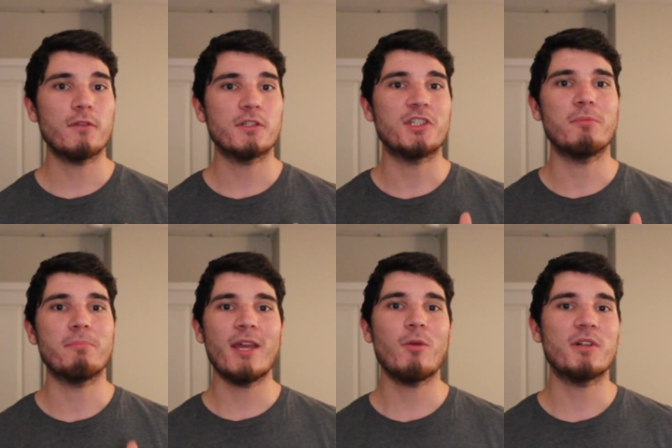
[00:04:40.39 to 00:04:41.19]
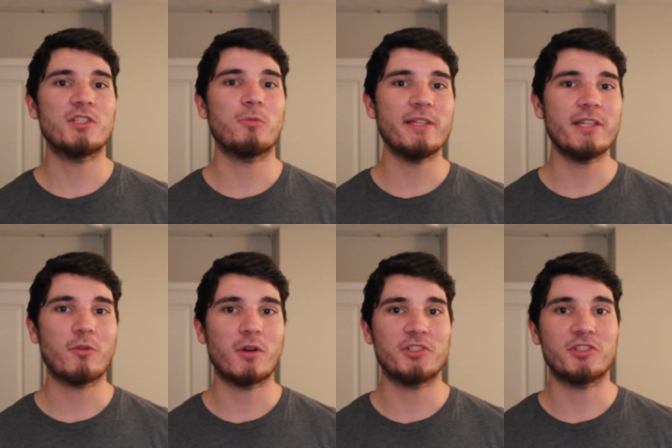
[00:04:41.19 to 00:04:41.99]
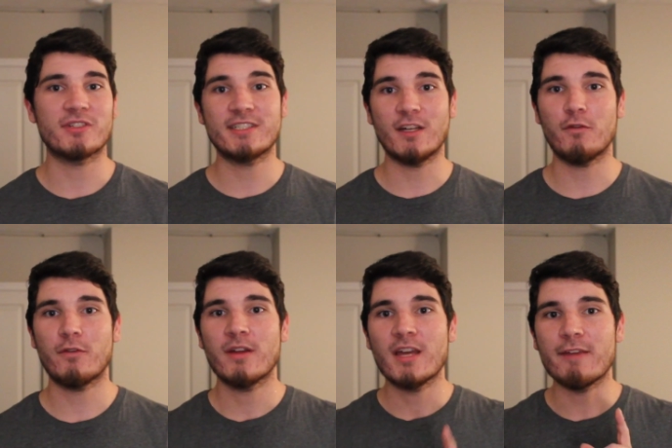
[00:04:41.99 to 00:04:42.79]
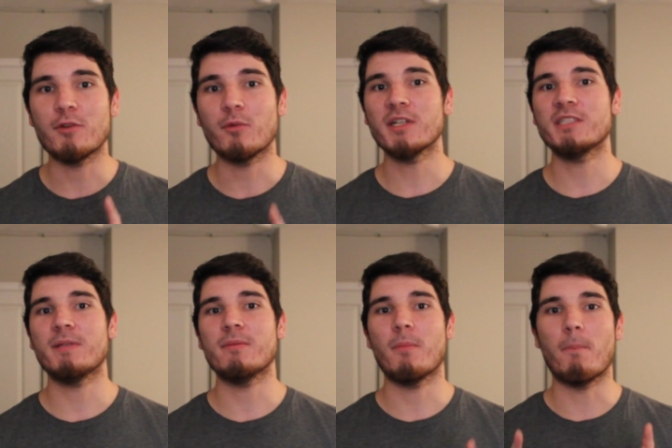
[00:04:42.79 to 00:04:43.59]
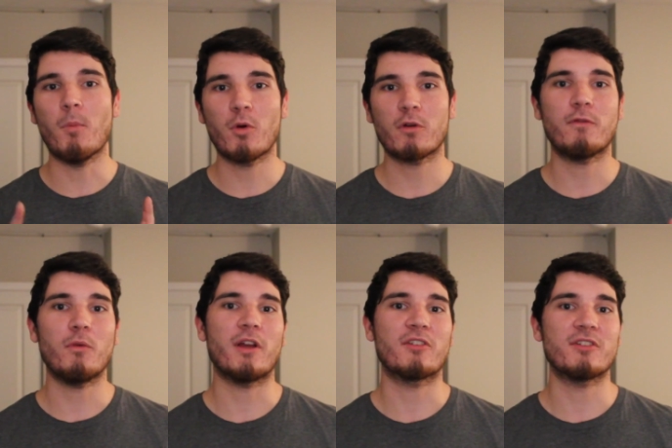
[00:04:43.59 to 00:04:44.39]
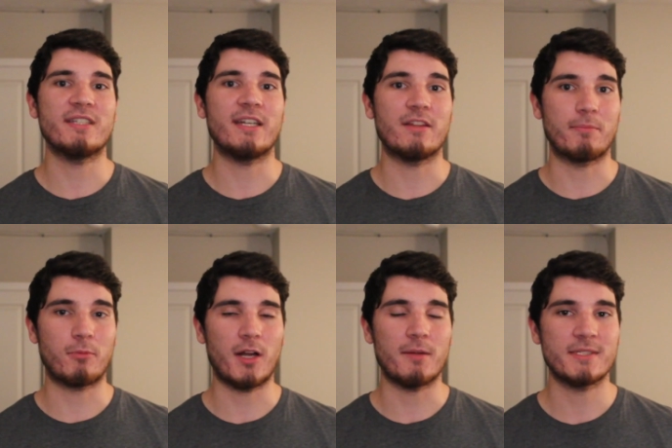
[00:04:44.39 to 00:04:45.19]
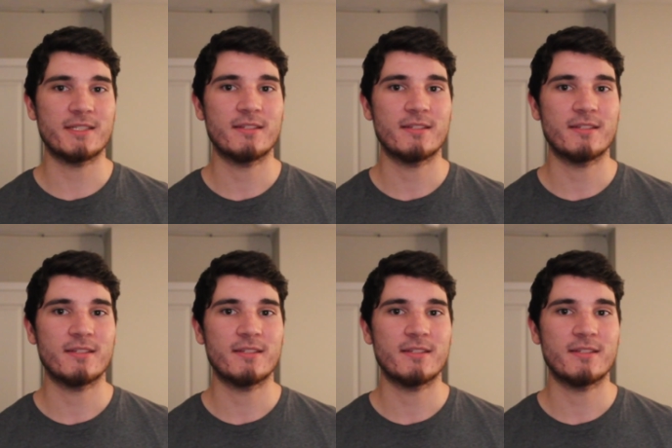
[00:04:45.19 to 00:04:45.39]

so you may want to read the question yourself if you want to be more fully understanding of the prompt.